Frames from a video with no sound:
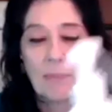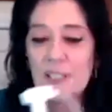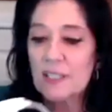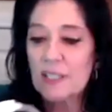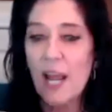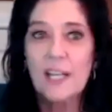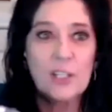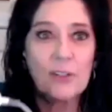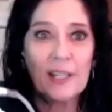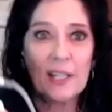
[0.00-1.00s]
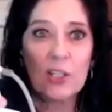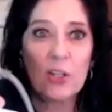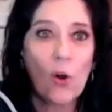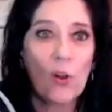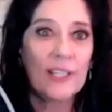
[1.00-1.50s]
inside you, and then
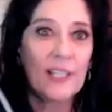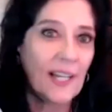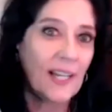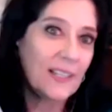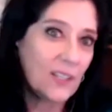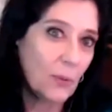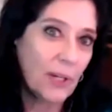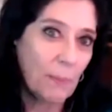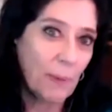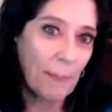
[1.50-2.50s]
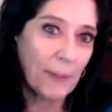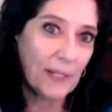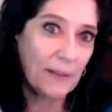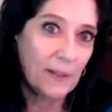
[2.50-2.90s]
you're holding it like this while you're pumping.